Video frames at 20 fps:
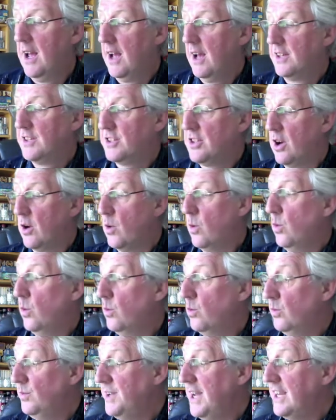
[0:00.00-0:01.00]
So
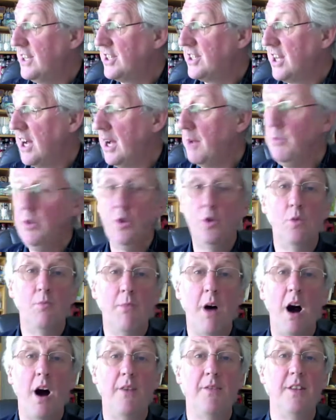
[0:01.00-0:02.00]
next time you
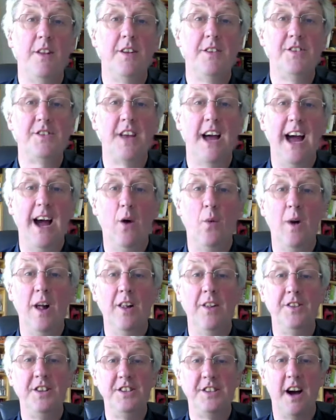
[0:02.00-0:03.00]
marvel at how
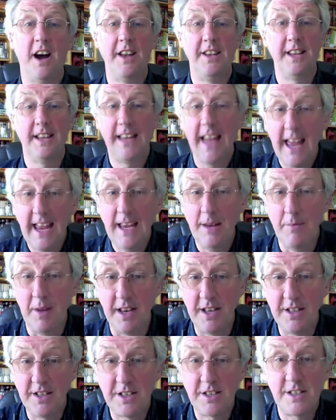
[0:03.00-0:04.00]
well designed a game
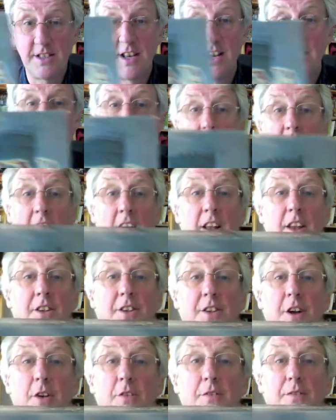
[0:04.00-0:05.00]
is,
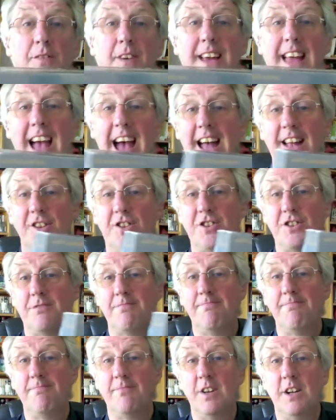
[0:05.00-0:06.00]
don't forget
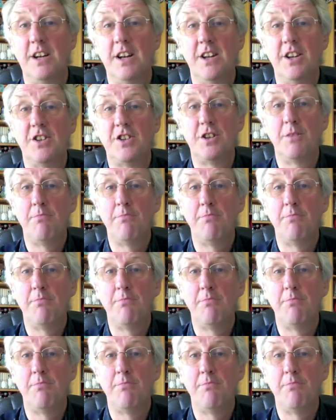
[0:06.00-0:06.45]
to